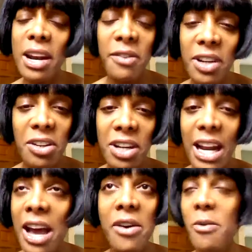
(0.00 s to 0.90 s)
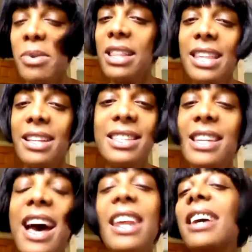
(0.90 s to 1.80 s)
to figure it out. But
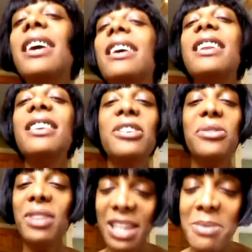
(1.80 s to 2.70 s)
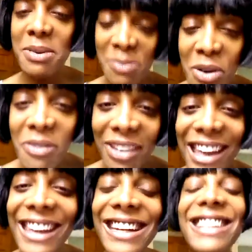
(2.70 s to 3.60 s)
that's not it. You keep it moving.
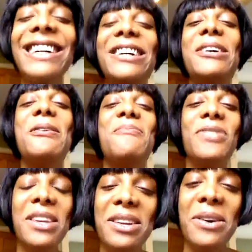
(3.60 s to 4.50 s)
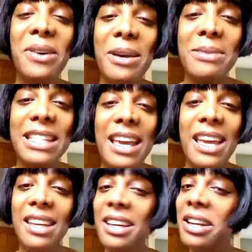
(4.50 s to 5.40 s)
You know what I'm
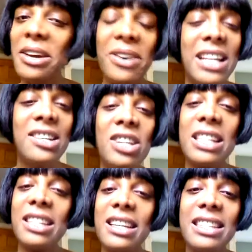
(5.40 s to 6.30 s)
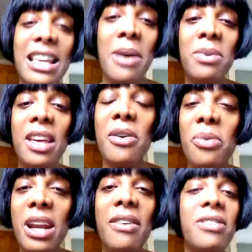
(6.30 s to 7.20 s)
saying, and just accept that
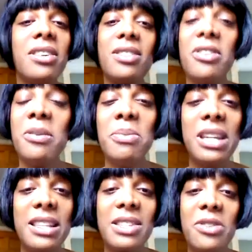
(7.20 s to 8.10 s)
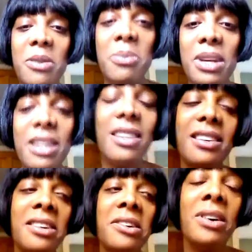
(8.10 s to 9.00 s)
whatever it's going to be, it's going to
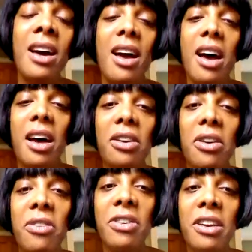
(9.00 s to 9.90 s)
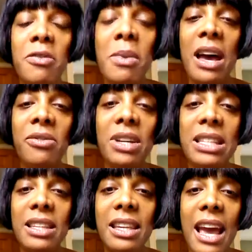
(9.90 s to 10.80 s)
be, A girlfriend of mine
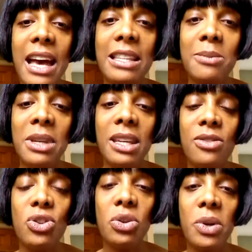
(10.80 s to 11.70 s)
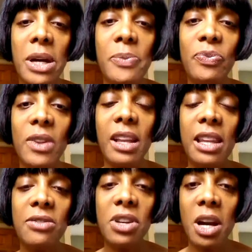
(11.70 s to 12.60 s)
recently asked me to
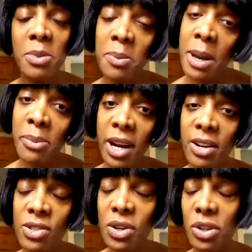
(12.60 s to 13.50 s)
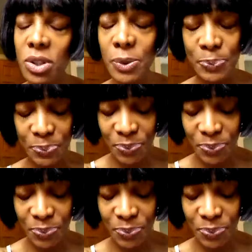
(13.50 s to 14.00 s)
lift her up in my prayer circle.